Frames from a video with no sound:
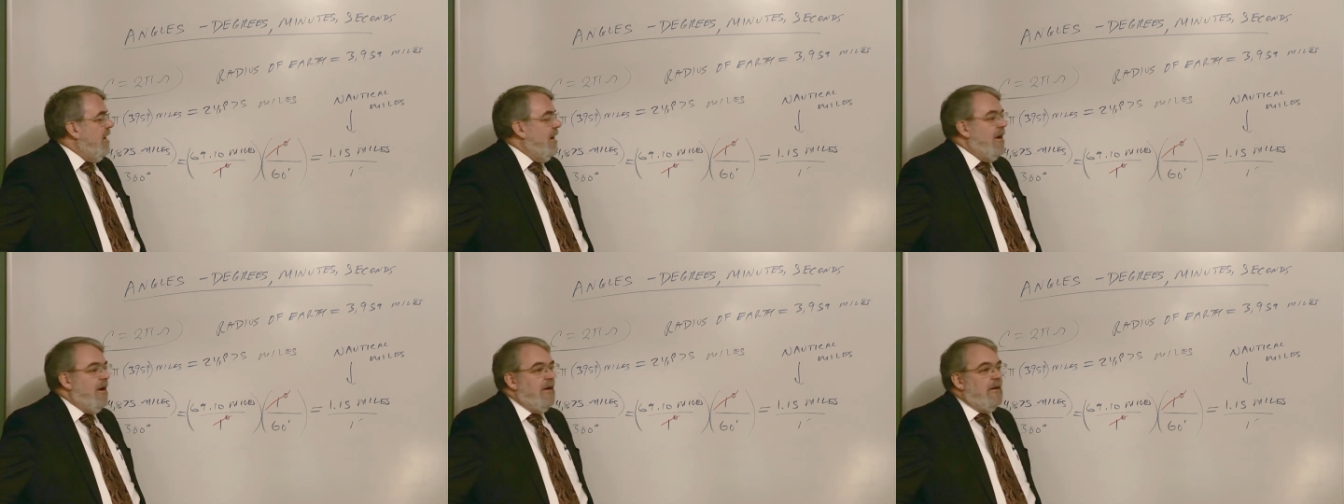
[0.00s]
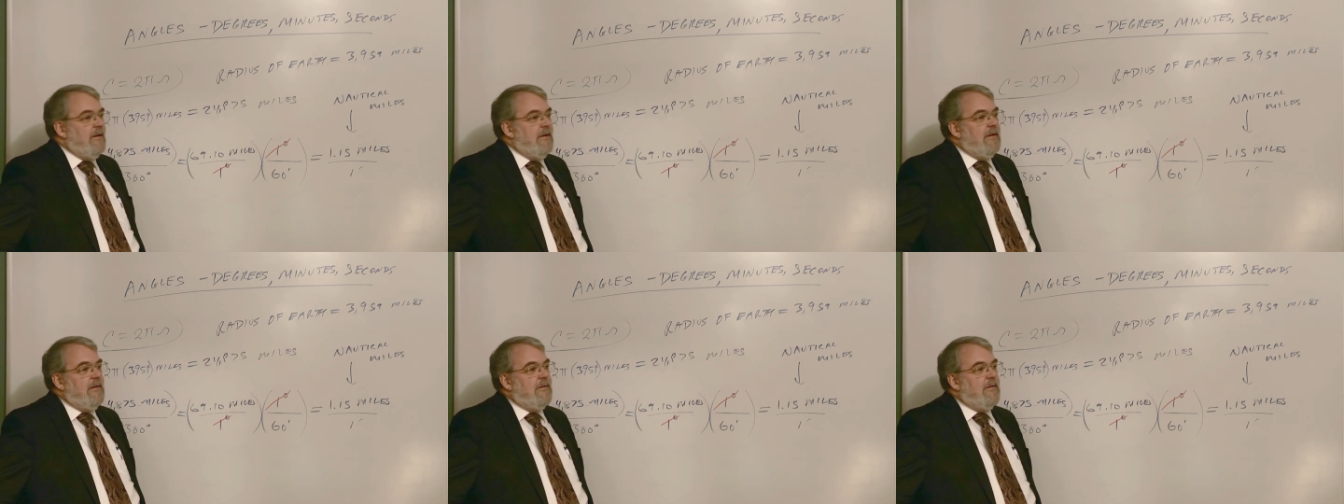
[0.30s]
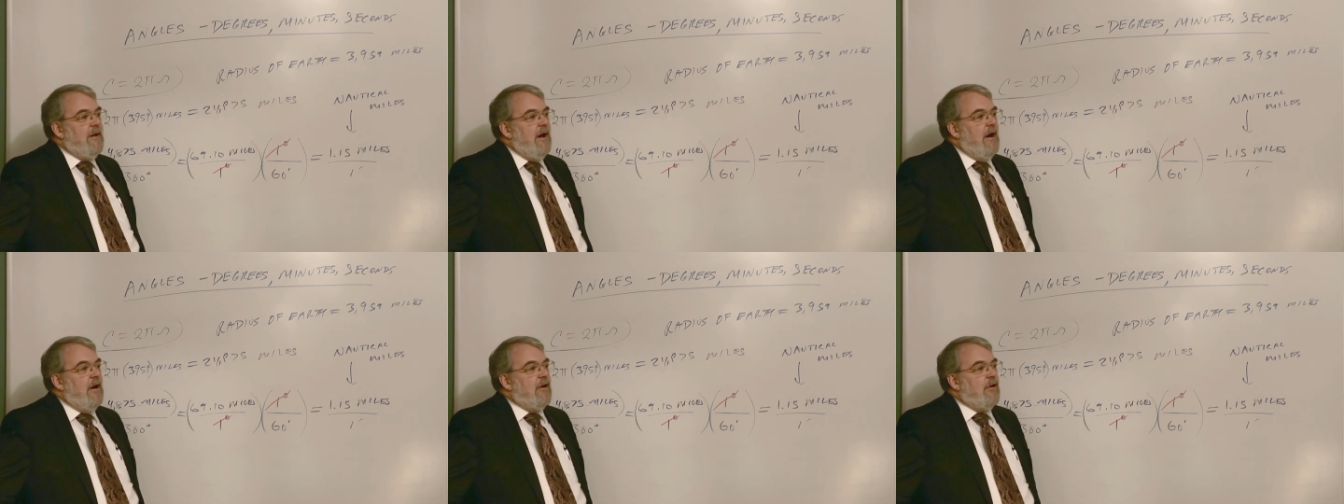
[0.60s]
and
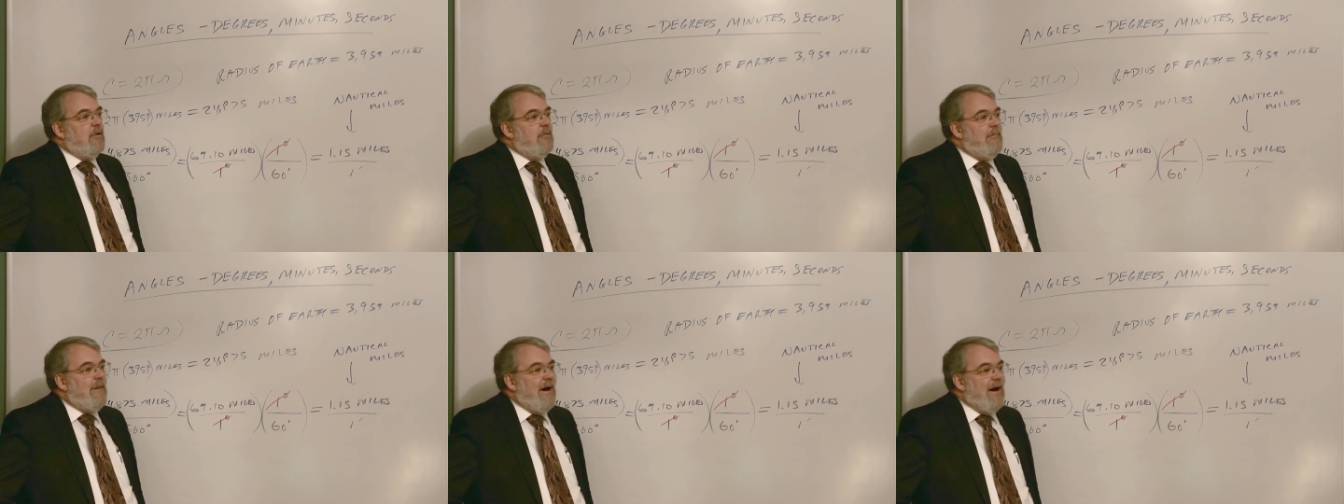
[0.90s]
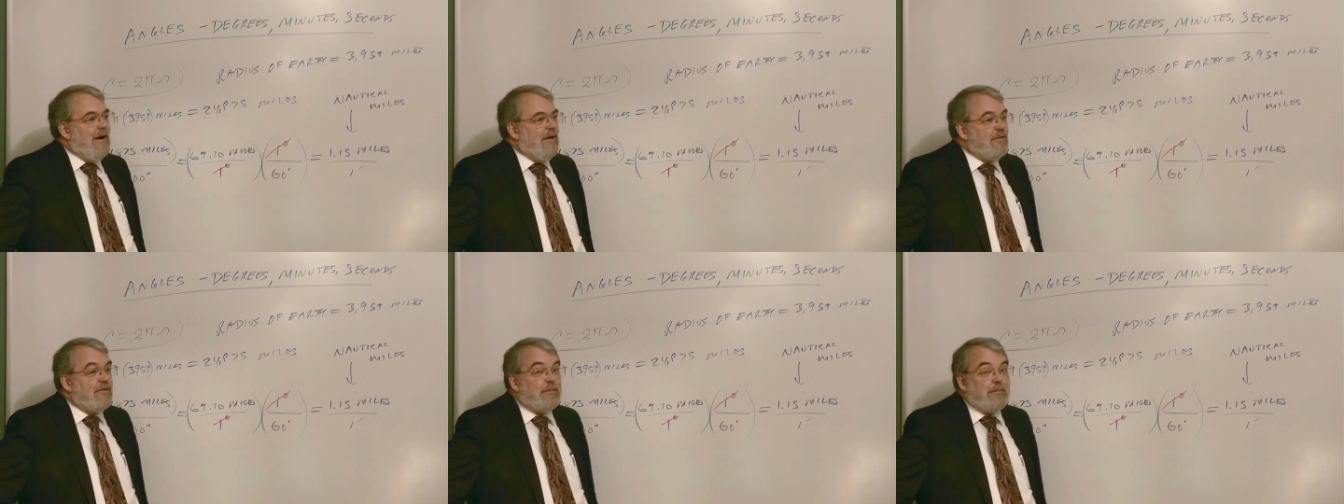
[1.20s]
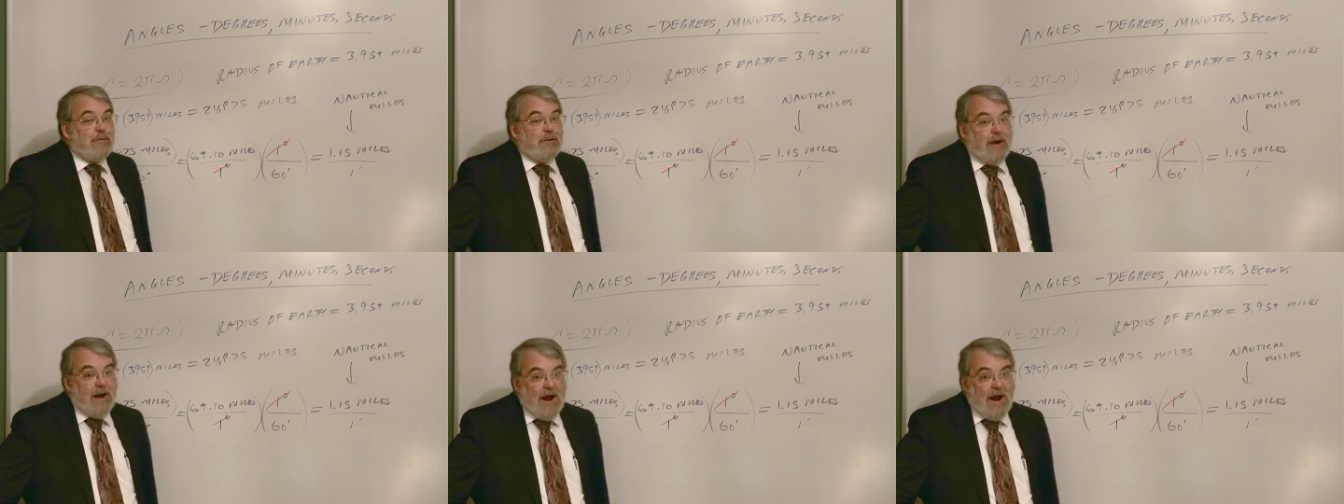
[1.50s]
nautical miles
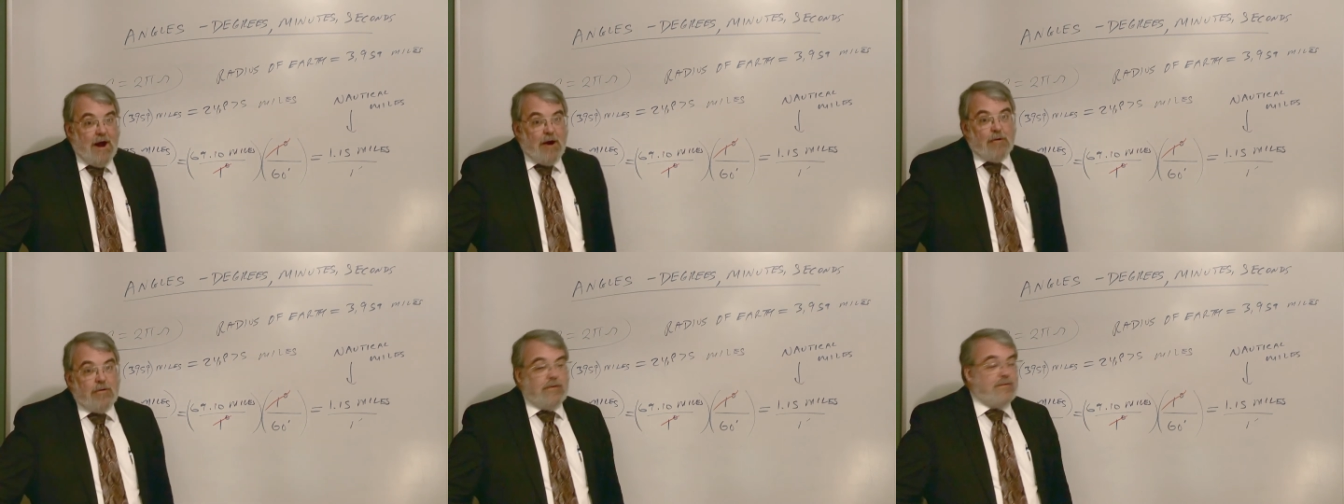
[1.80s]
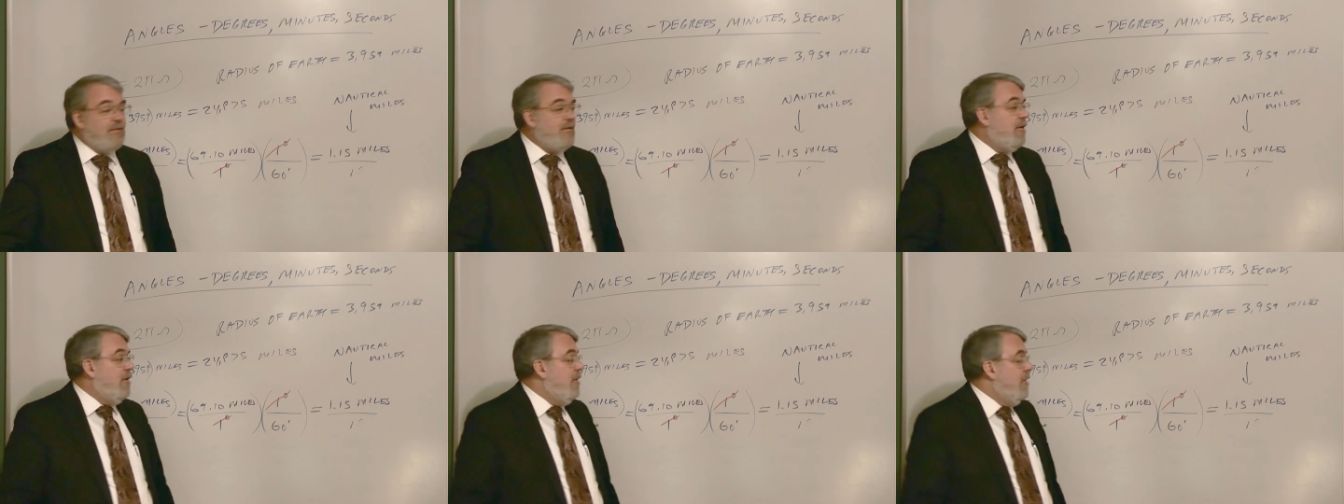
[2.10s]
per hour